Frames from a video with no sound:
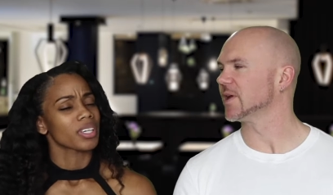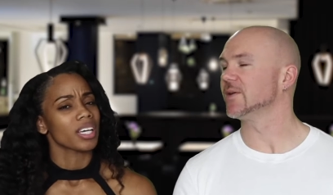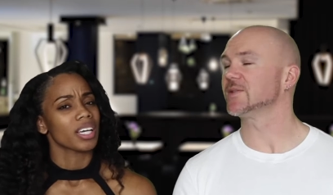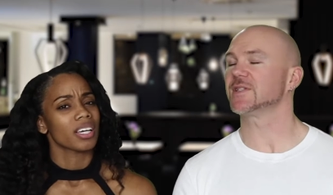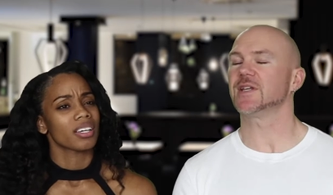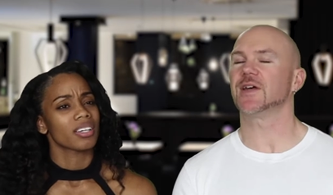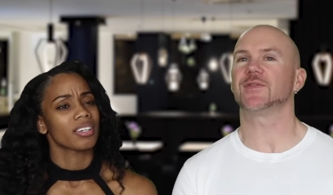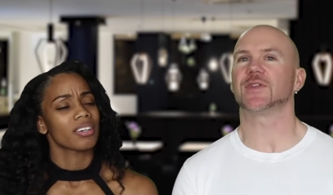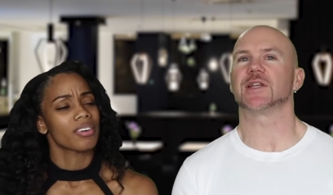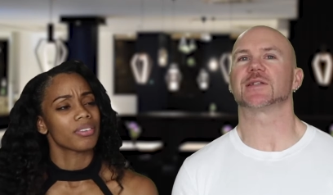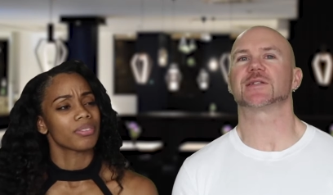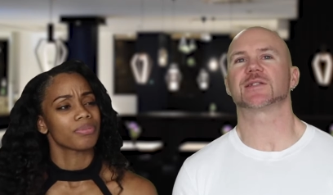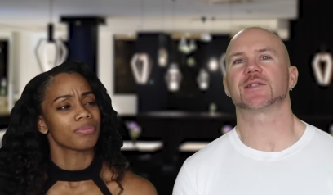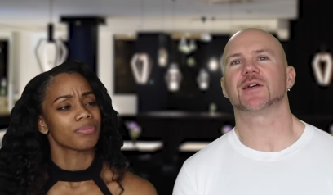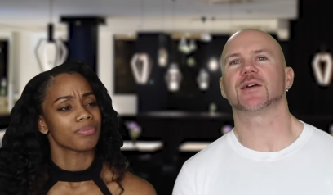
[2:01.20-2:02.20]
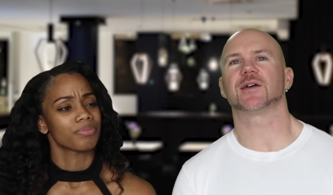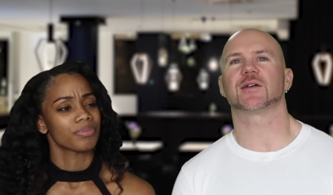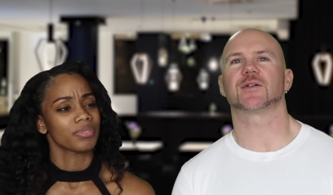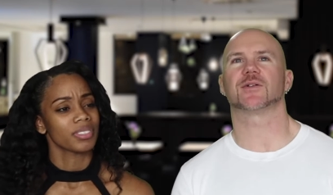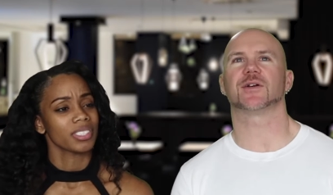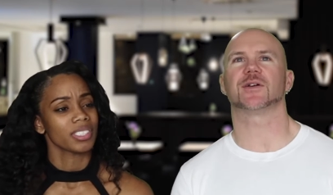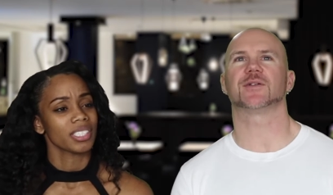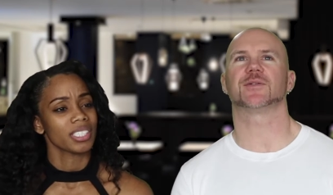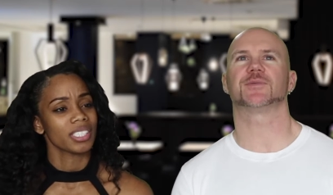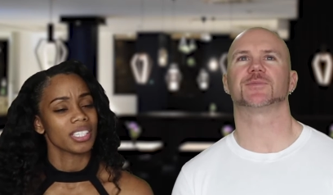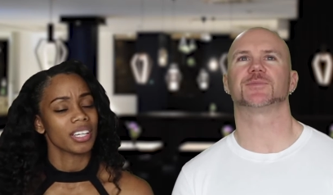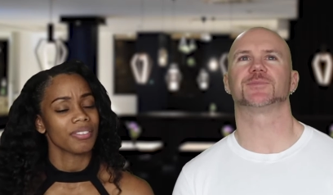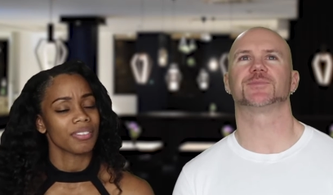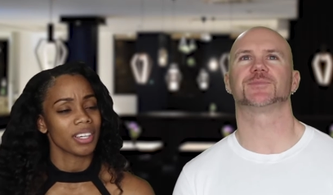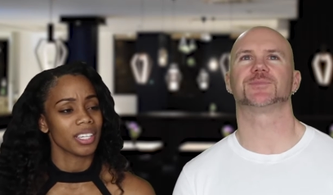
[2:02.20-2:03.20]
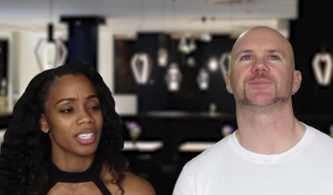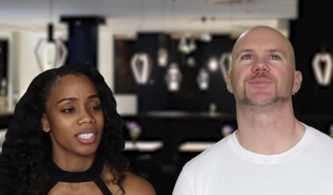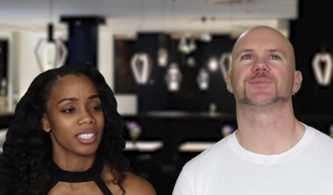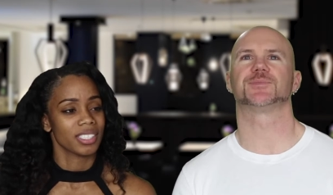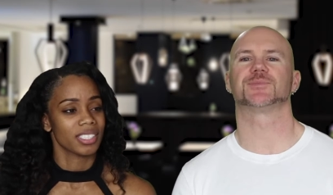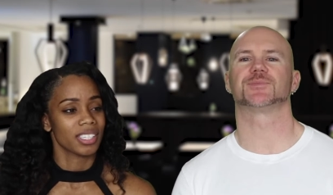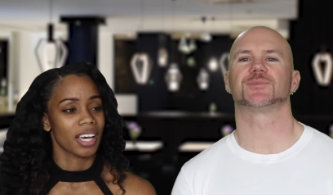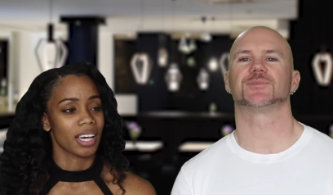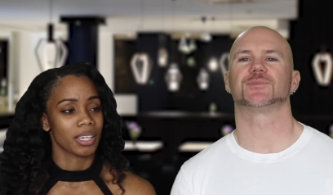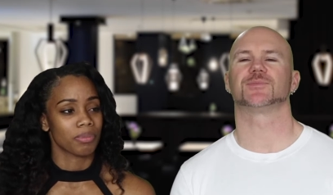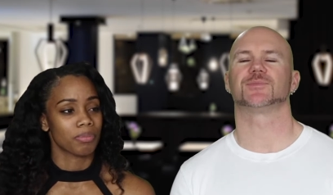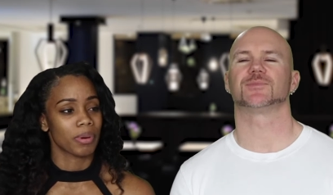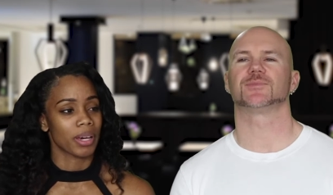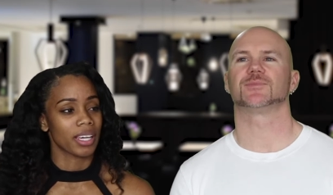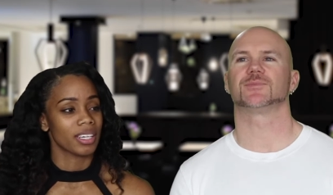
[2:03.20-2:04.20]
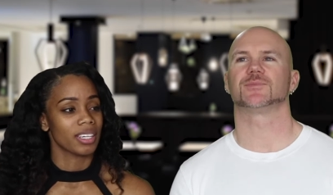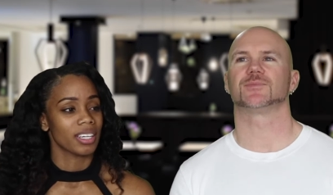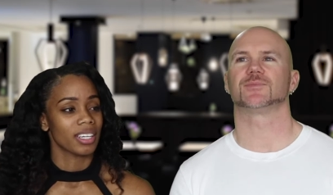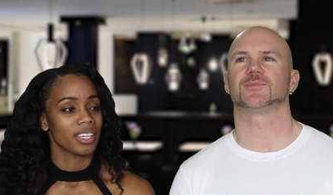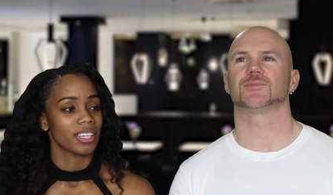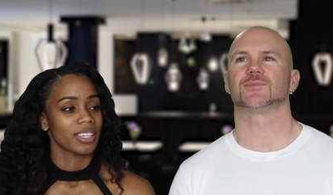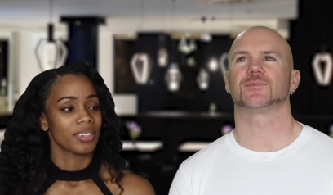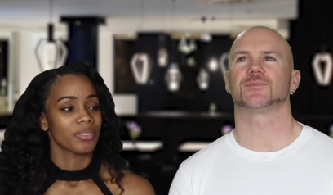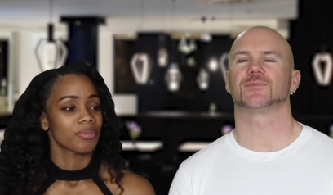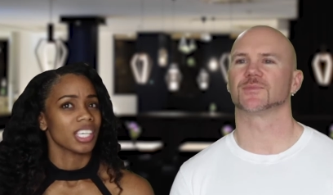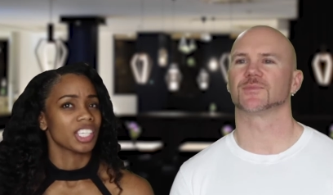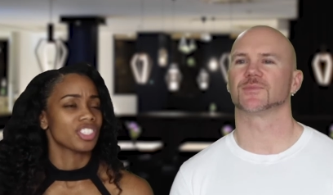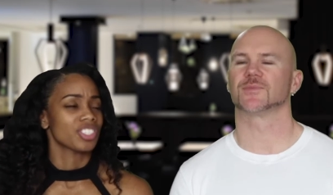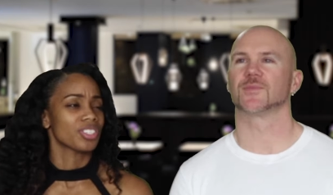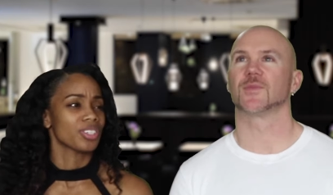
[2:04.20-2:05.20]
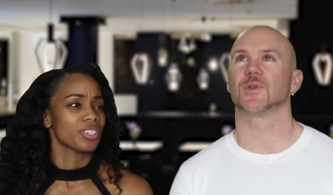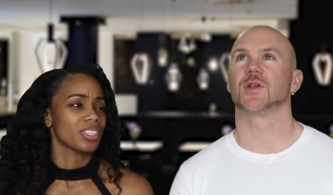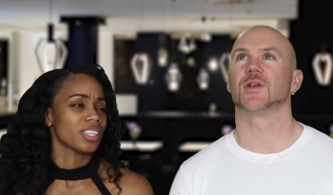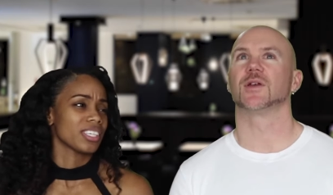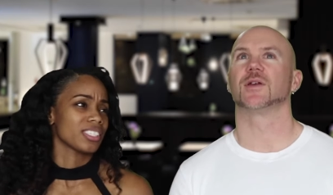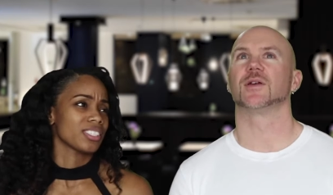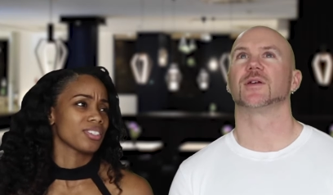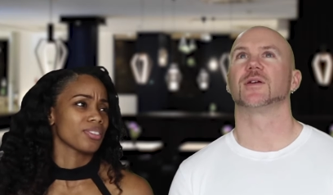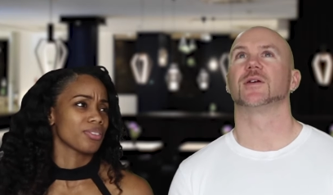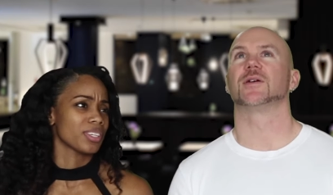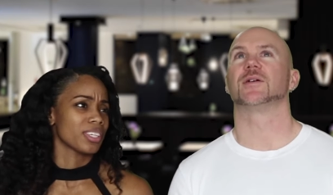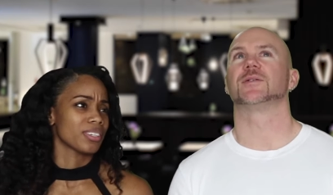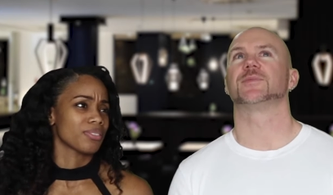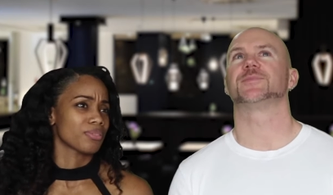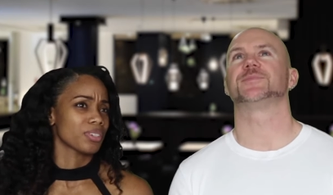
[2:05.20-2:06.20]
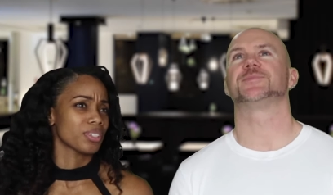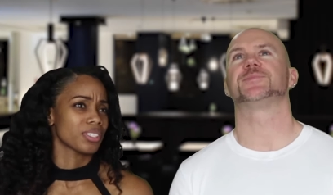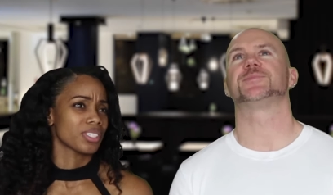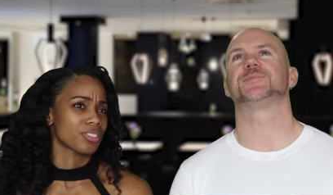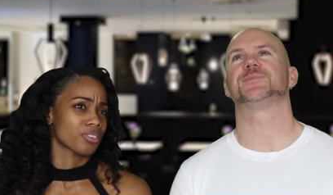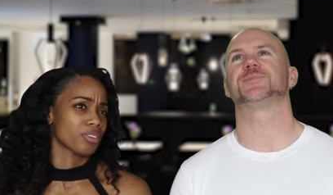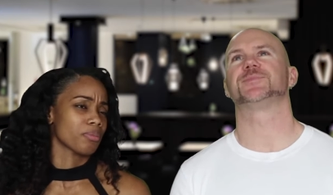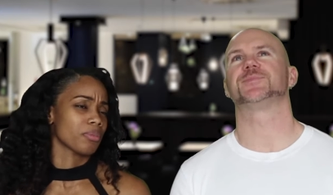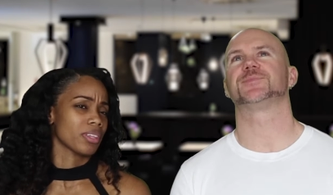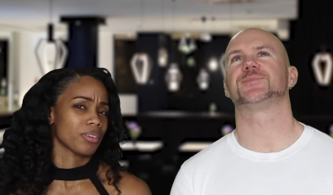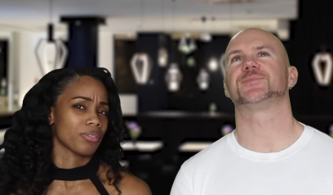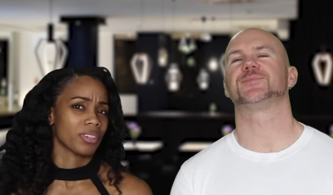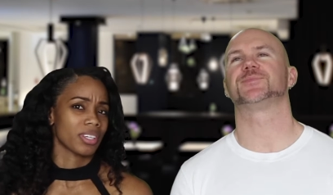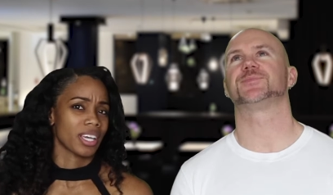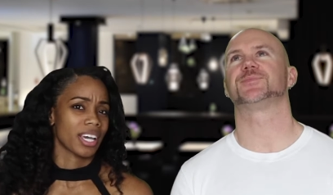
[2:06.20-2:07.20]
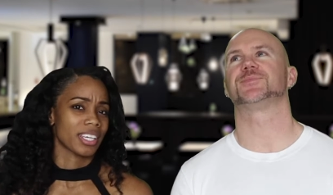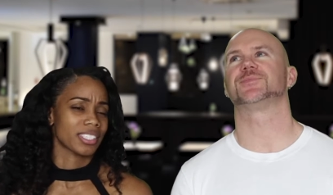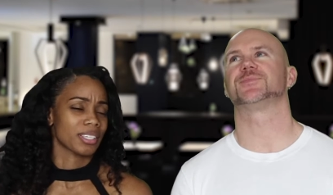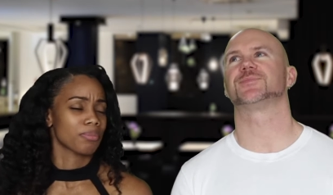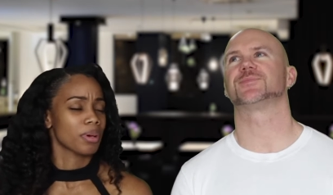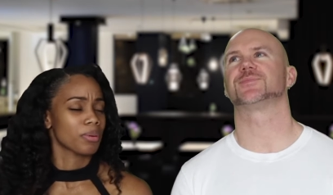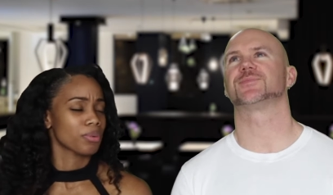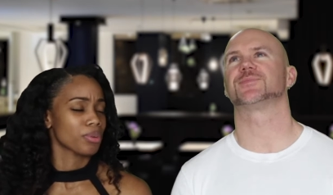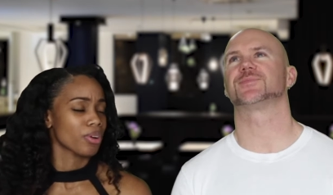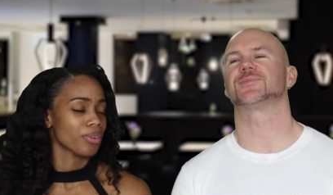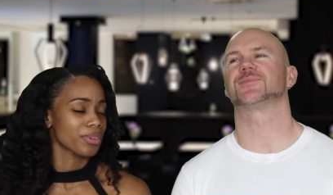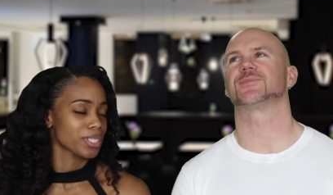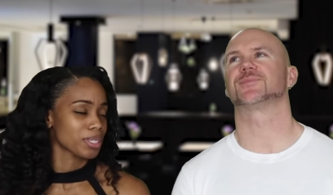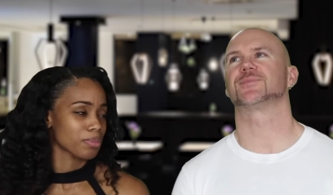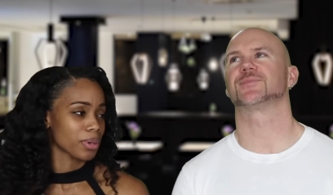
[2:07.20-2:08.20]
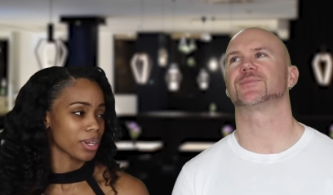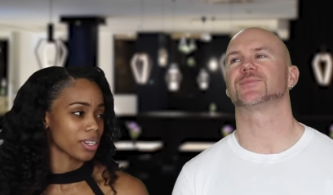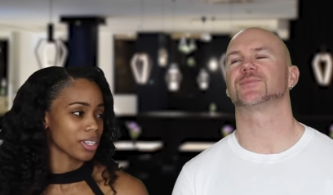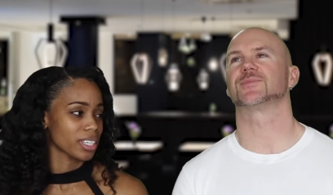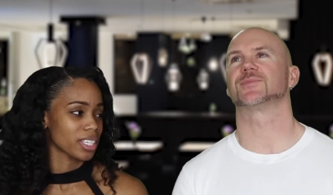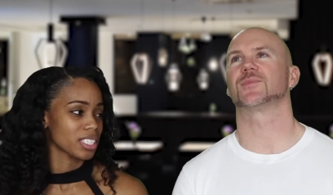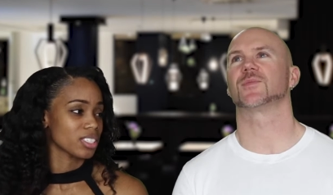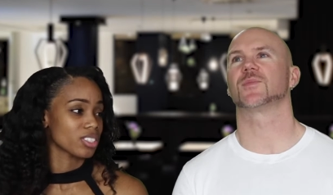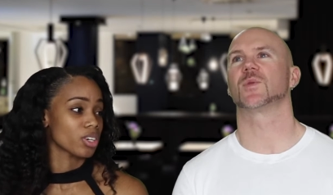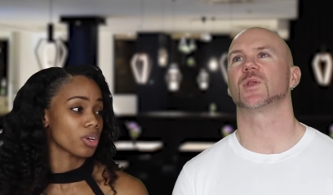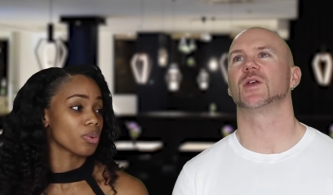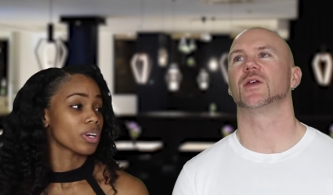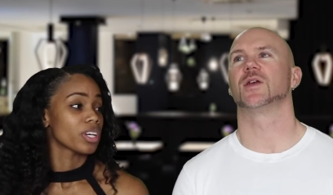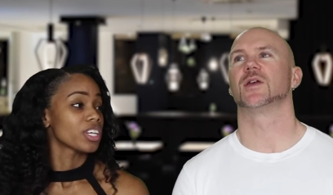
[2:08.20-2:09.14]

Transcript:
Speaker 1: was enough that it stuck, right? It's enough
Speaker 2: that it stuck, but it's just the like it's the only real disagreement I really has. Like, mom, you're always comparing us. So